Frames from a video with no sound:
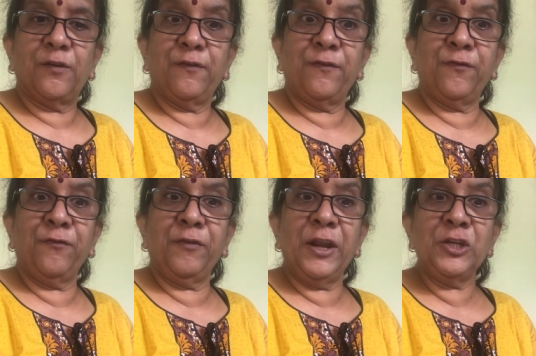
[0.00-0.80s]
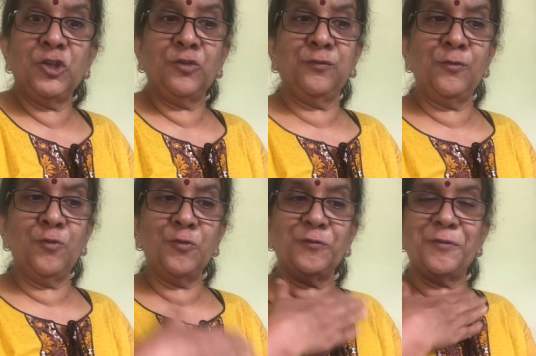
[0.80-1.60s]
fresh
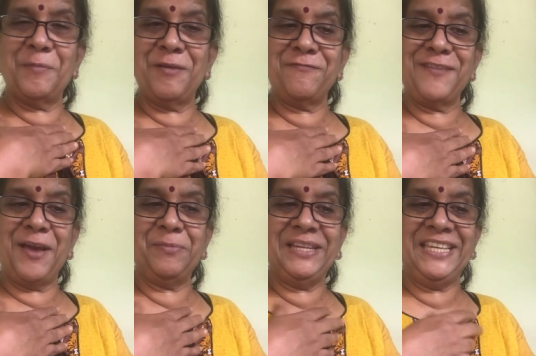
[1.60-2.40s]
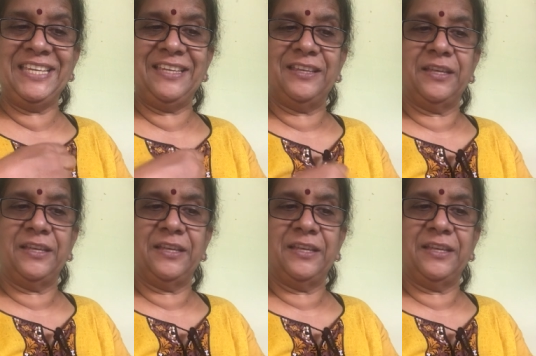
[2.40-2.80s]
food for my family.